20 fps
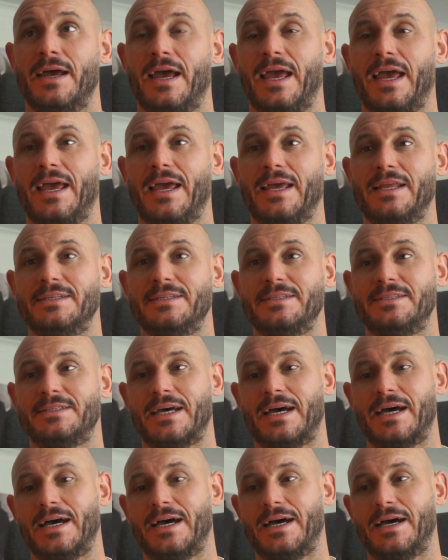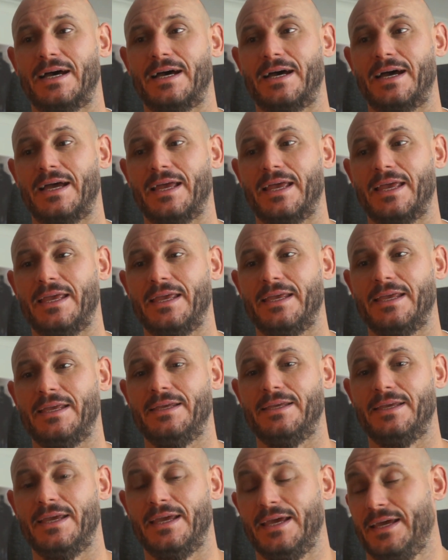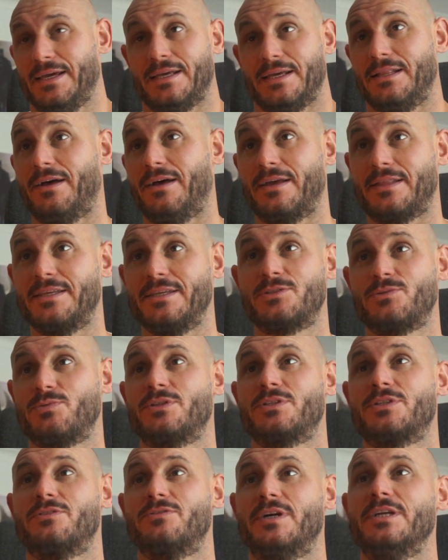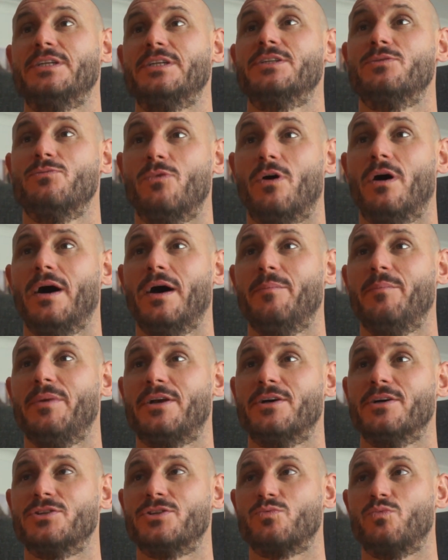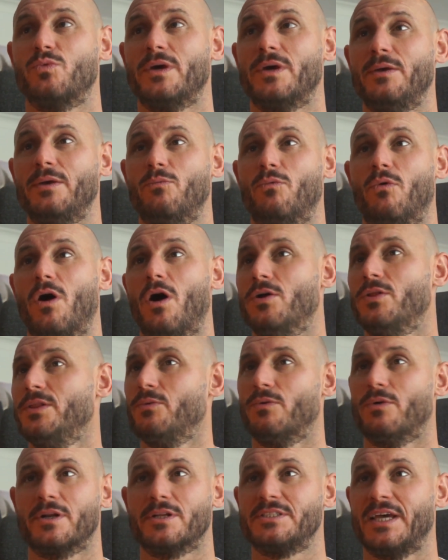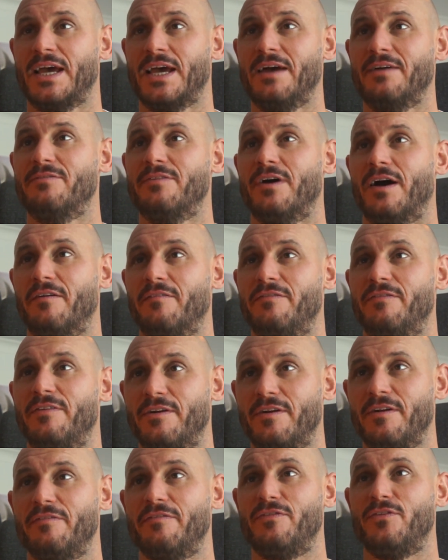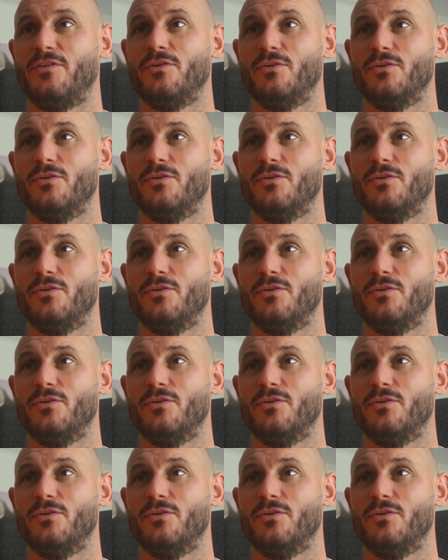And yeah, like this was the reason why, because we only wanted to have a very